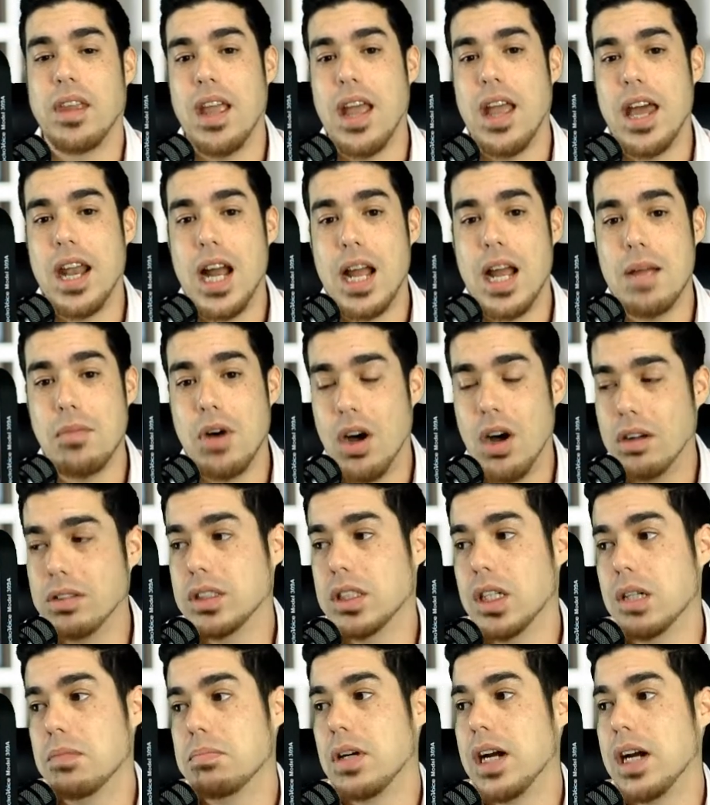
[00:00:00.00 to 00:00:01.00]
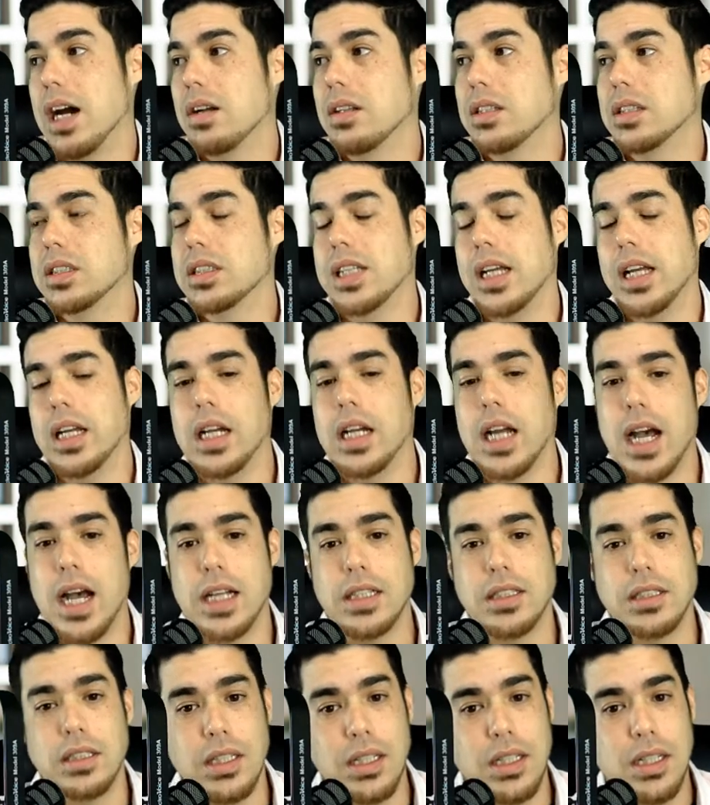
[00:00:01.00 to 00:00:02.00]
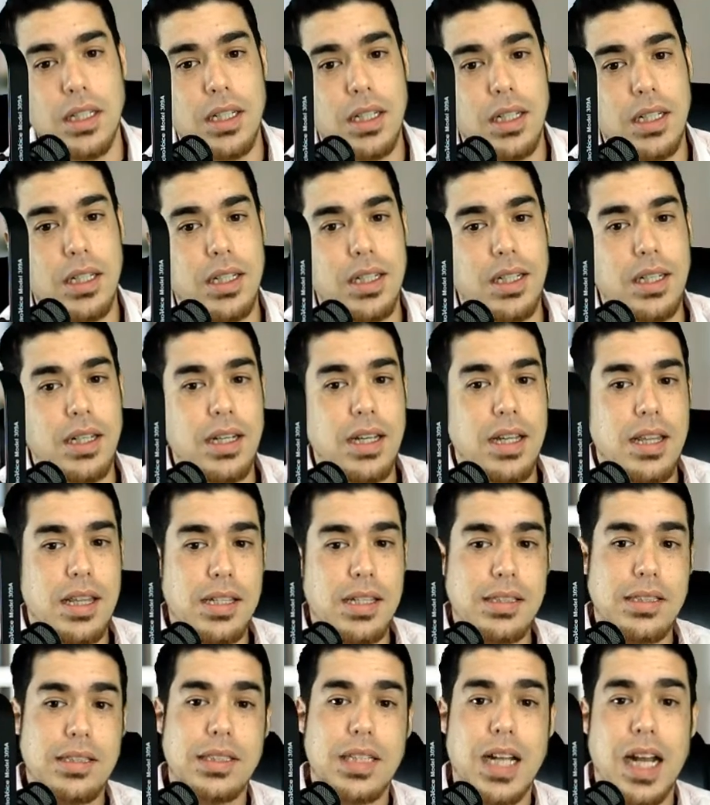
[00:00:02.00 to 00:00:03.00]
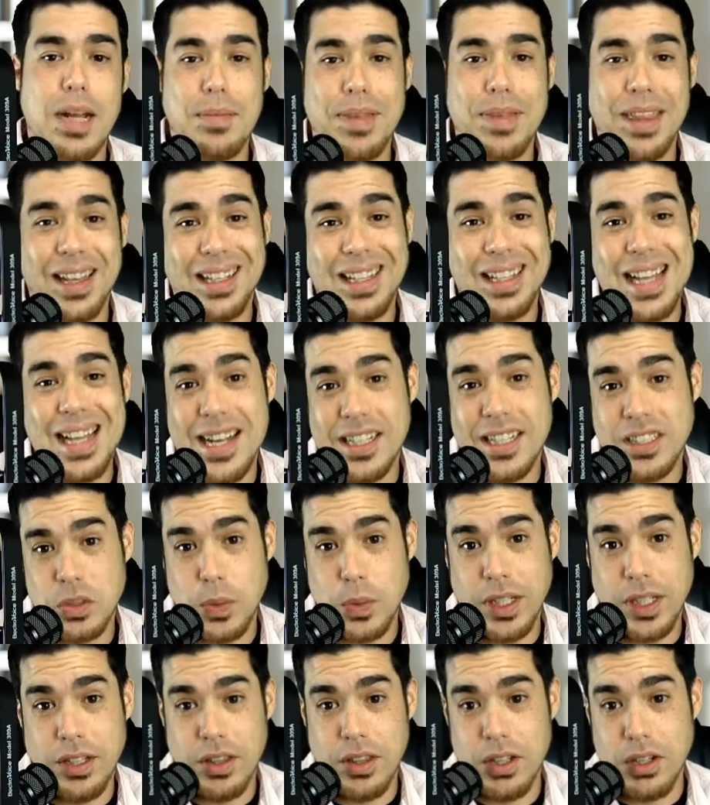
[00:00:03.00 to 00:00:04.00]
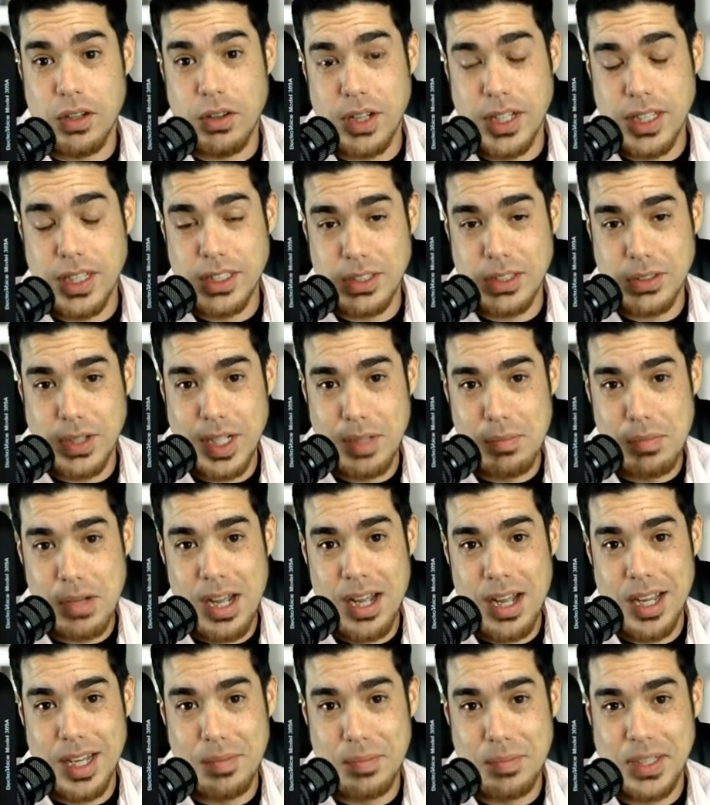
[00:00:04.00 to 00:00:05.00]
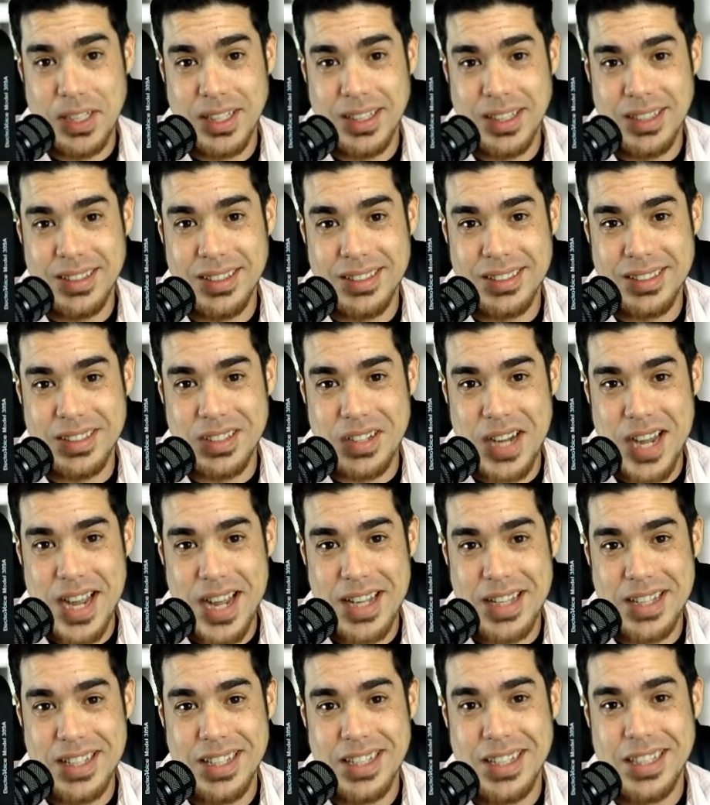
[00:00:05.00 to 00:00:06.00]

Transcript: And I'm also proud to say, guys, this is going to be the last week of the green screen behind me. Okay?